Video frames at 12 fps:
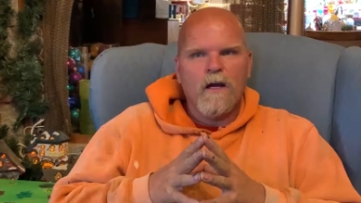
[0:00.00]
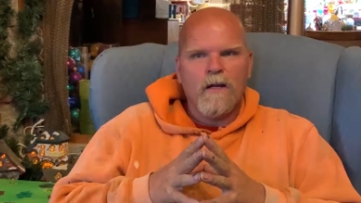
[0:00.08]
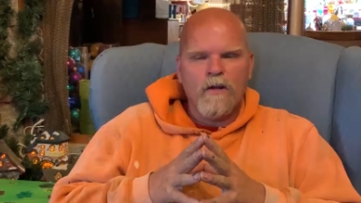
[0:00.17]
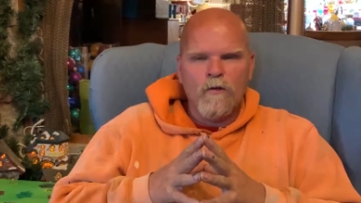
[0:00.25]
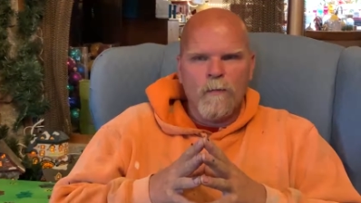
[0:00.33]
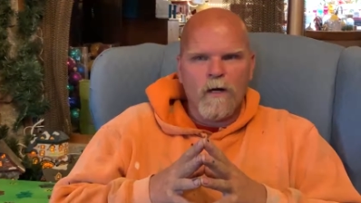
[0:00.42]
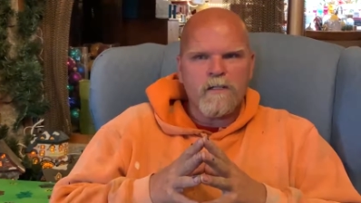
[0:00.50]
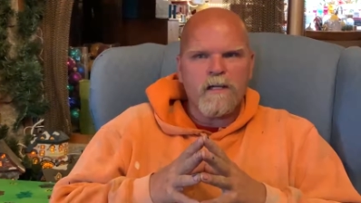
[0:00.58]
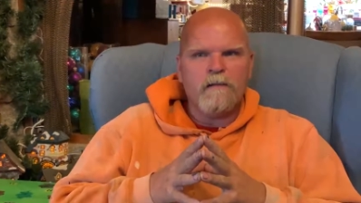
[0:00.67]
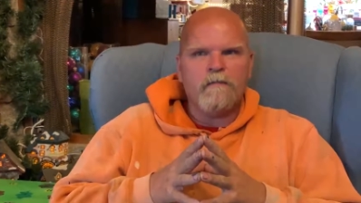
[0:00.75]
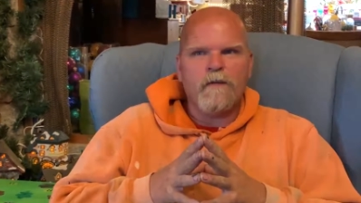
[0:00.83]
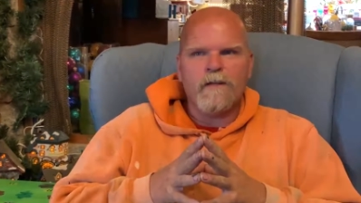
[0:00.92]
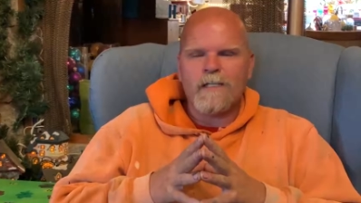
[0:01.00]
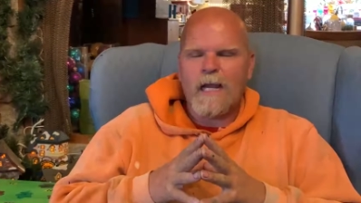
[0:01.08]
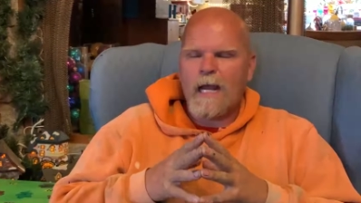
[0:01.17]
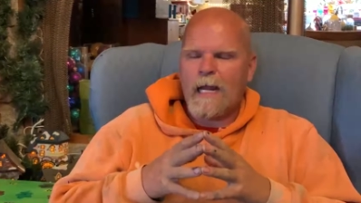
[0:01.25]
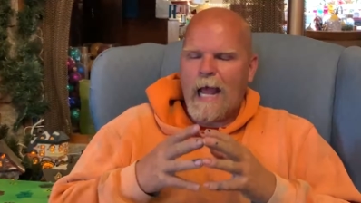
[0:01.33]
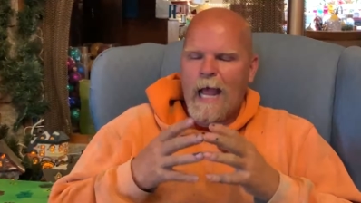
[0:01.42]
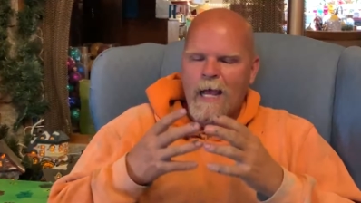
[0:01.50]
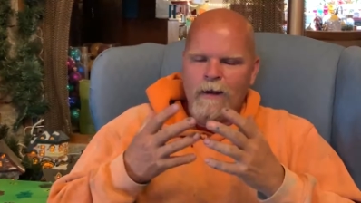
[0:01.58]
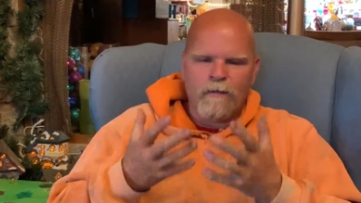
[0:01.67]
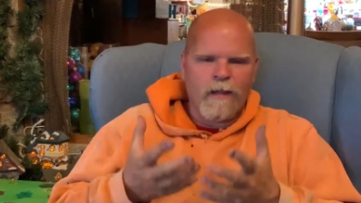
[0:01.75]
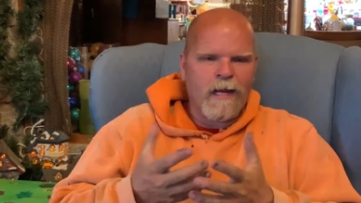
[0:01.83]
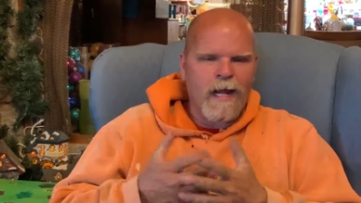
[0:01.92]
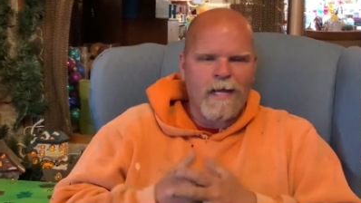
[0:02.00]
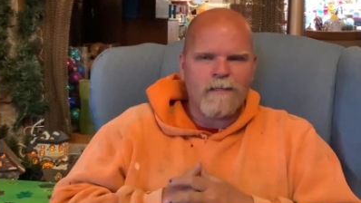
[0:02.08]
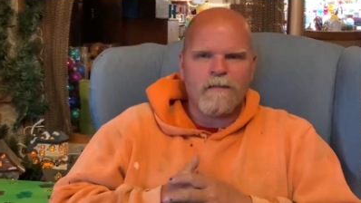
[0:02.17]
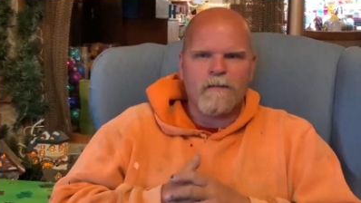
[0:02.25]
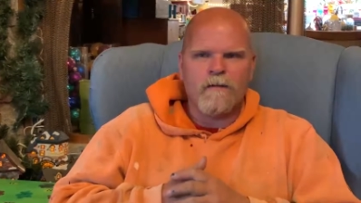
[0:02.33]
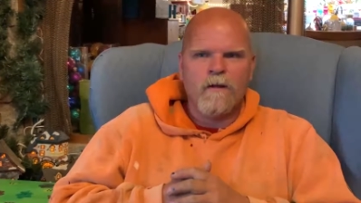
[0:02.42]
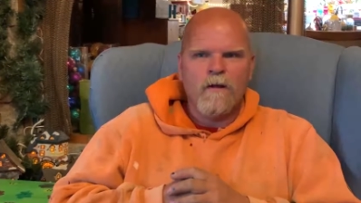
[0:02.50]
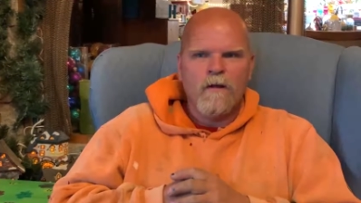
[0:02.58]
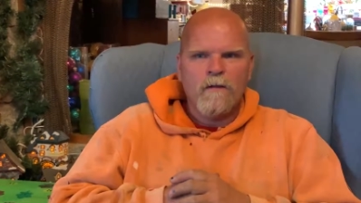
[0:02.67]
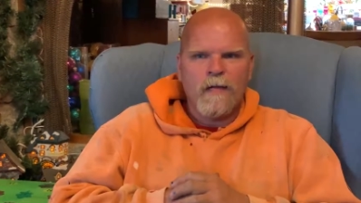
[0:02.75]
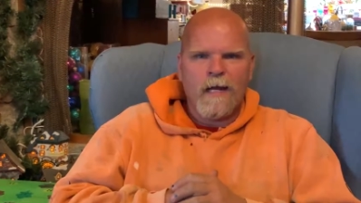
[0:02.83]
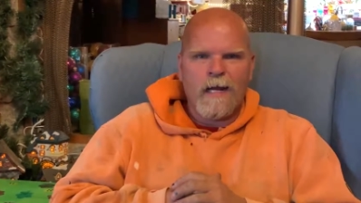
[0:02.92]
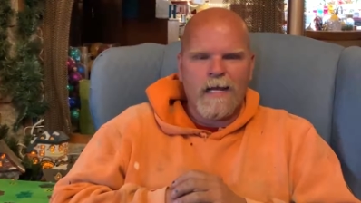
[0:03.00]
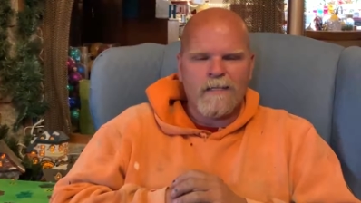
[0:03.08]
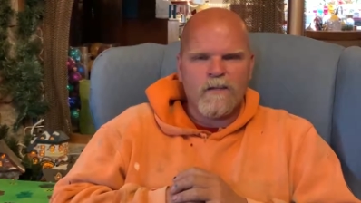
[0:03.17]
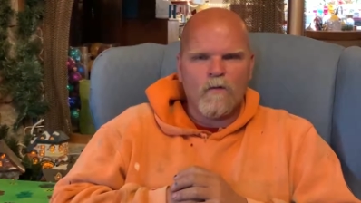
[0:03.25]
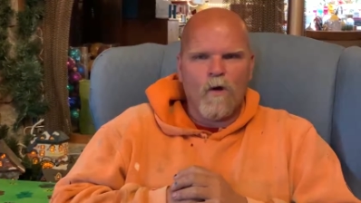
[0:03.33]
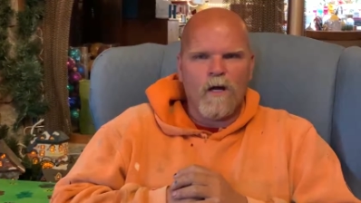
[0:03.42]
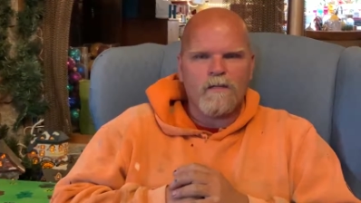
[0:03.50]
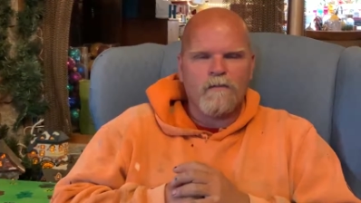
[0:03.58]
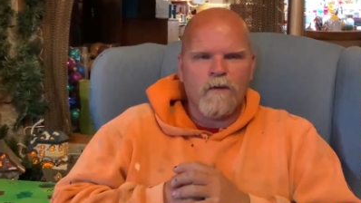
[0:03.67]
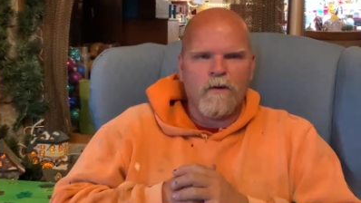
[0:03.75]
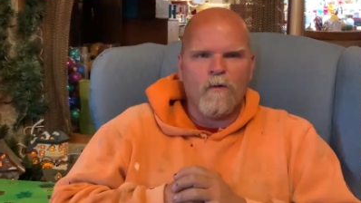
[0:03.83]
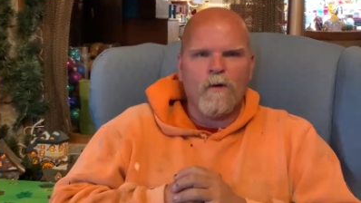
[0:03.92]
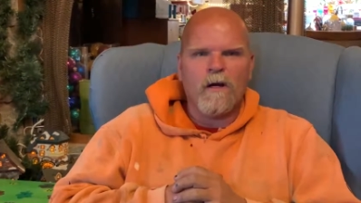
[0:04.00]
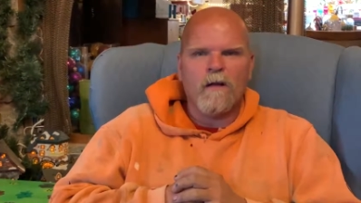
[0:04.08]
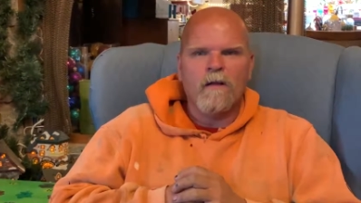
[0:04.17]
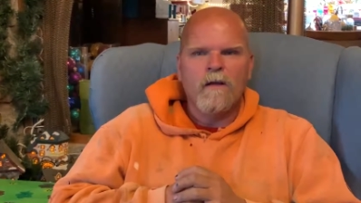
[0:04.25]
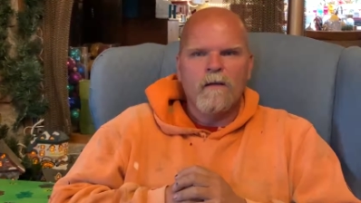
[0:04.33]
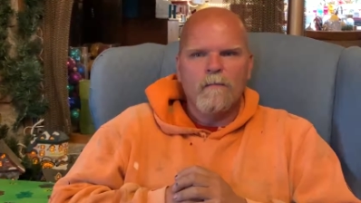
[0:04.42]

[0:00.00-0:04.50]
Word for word: a new marcite finish can't handle that acid, that acid wash very well.